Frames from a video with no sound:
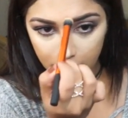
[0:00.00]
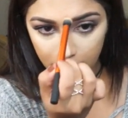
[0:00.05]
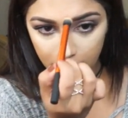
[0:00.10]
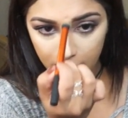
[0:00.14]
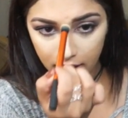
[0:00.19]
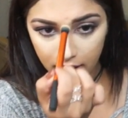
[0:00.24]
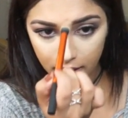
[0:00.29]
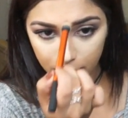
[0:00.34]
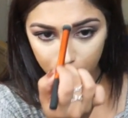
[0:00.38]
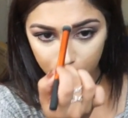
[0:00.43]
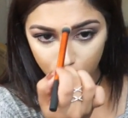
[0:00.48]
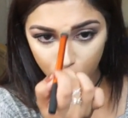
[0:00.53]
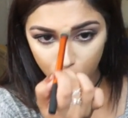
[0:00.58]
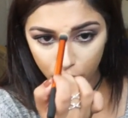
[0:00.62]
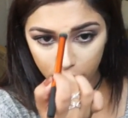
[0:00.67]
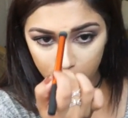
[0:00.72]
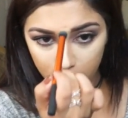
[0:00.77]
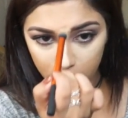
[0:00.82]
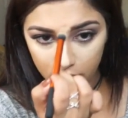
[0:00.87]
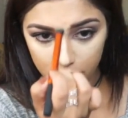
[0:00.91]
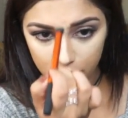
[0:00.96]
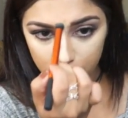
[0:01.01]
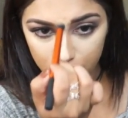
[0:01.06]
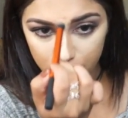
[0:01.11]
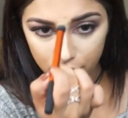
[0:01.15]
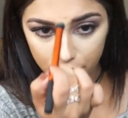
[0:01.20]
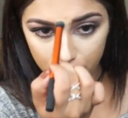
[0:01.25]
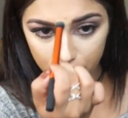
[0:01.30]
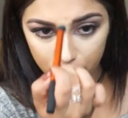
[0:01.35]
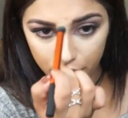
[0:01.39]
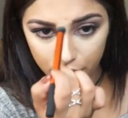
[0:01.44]
then I'm going
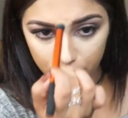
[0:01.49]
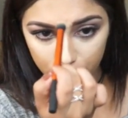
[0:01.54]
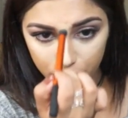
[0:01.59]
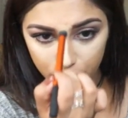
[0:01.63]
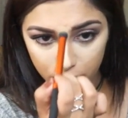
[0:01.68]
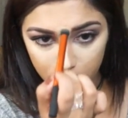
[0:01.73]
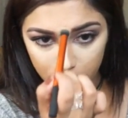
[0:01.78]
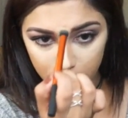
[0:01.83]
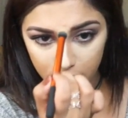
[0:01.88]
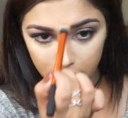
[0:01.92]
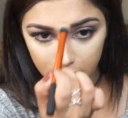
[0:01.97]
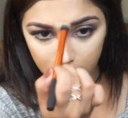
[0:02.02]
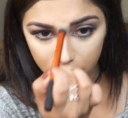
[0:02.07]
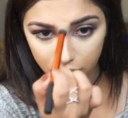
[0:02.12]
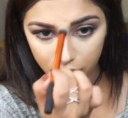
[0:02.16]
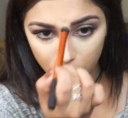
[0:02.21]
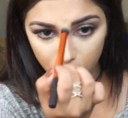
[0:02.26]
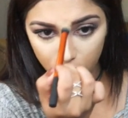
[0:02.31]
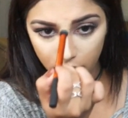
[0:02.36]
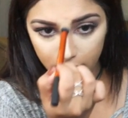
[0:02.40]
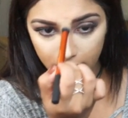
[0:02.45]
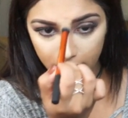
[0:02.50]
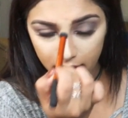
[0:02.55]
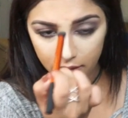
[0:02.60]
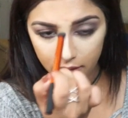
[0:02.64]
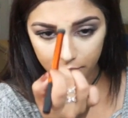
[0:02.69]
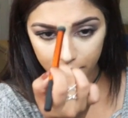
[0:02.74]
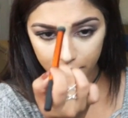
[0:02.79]
to do the forehead,